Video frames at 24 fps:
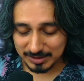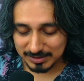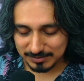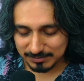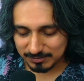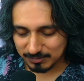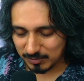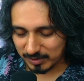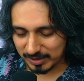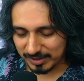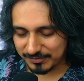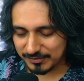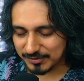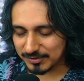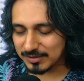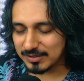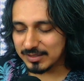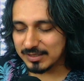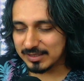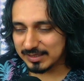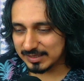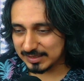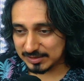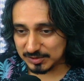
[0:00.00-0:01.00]
whatever,
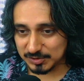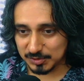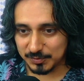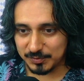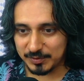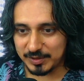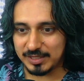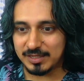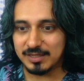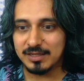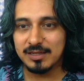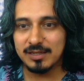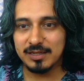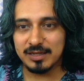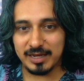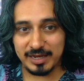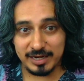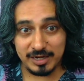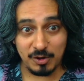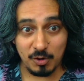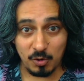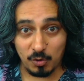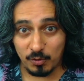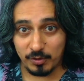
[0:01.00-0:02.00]
Izumi,
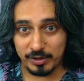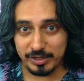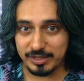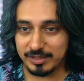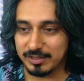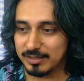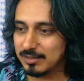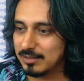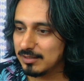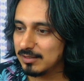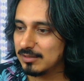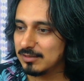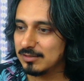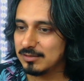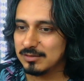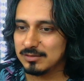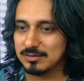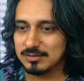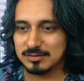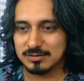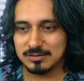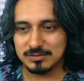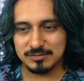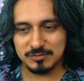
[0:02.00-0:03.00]
and Hori.
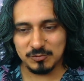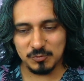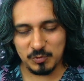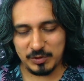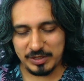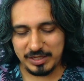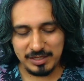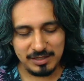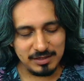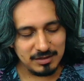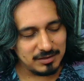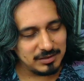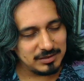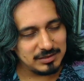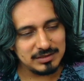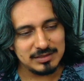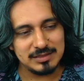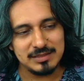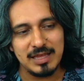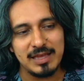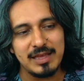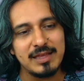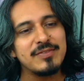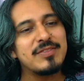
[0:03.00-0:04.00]

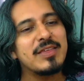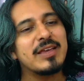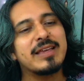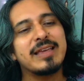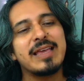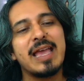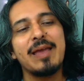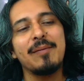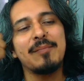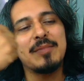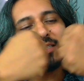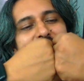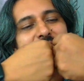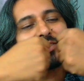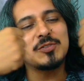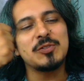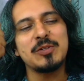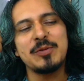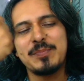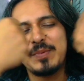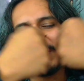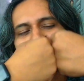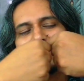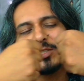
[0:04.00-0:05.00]
The chemistry
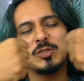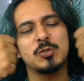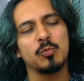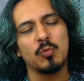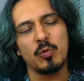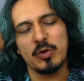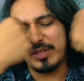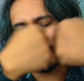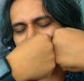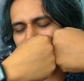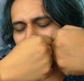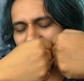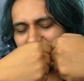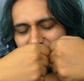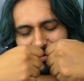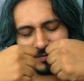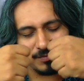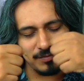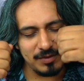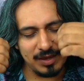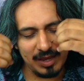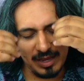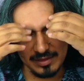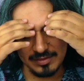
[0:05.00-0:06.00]
between
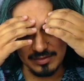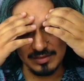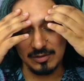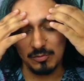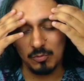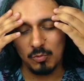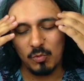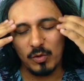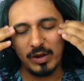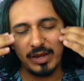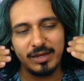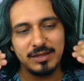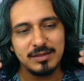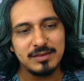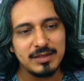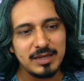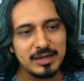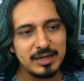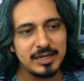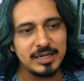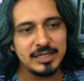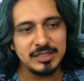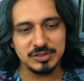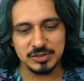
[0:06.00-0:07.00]
them and the way they
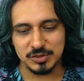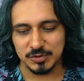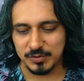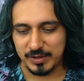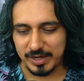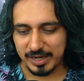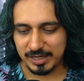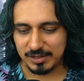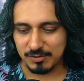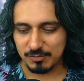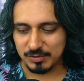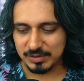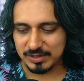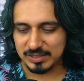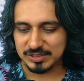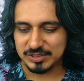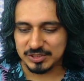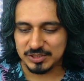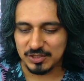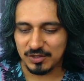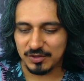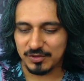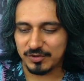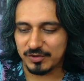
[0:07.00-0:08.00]
interact with
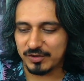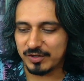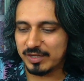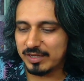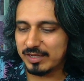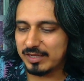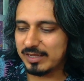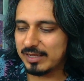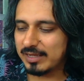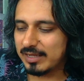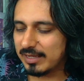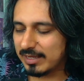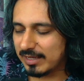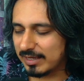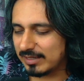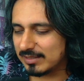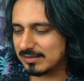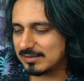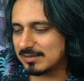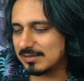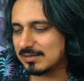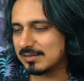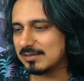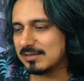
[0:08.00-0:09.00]
each other,
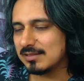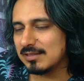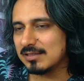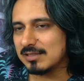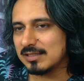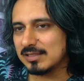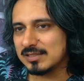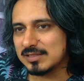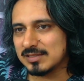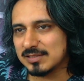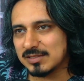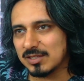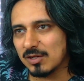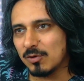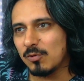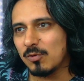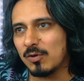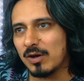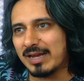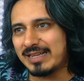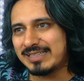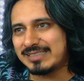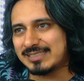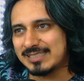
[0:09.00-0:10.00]
it's so
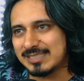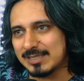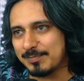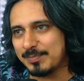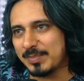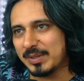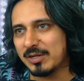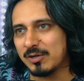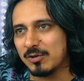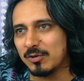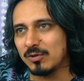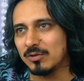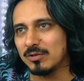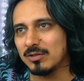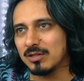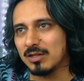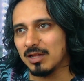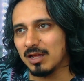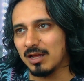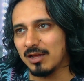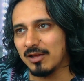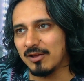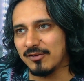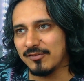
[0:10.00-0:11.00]
atypical
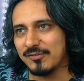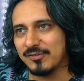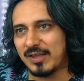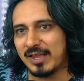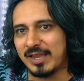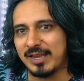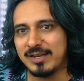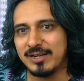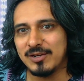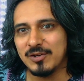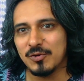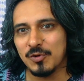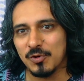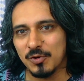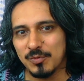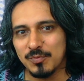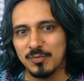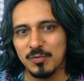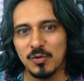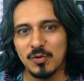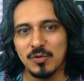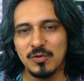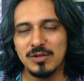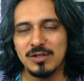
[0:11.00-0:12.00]
of a
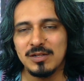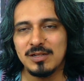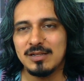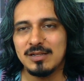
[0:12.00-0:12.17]
normal